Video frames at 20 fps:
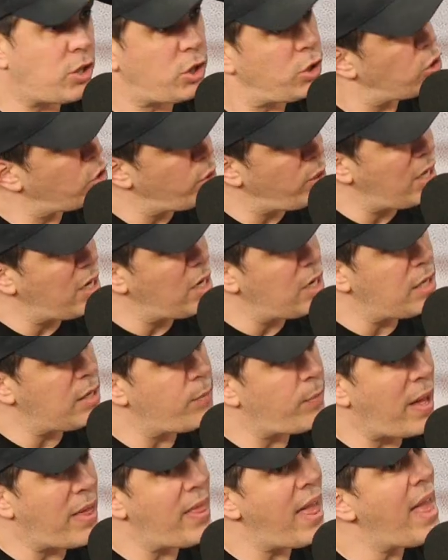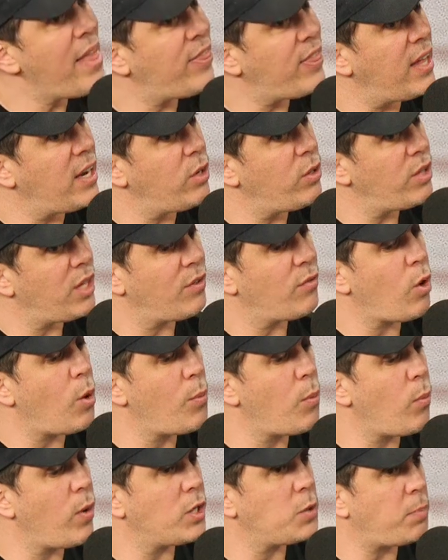So then, by that, then you think if
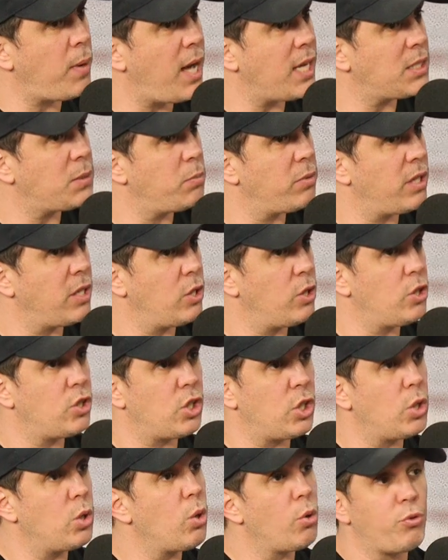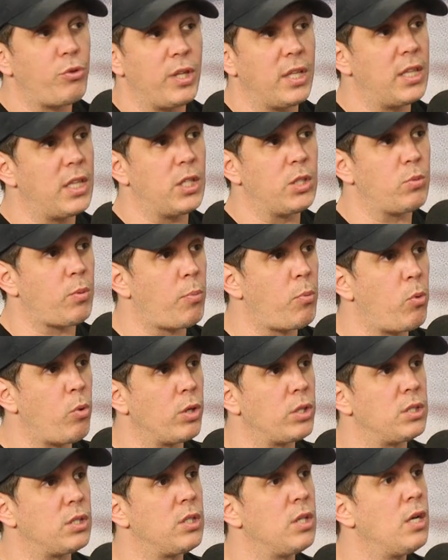Obi-Wan's possible, then so you don't think these
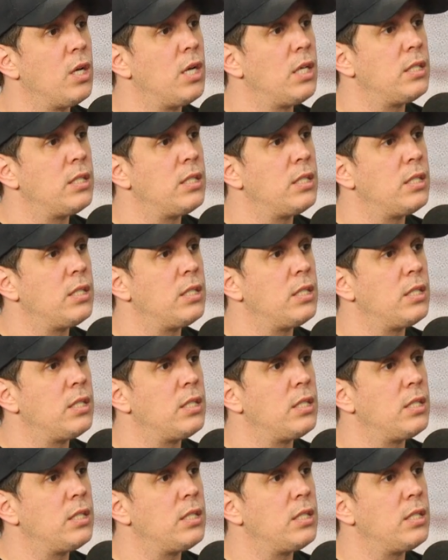reports?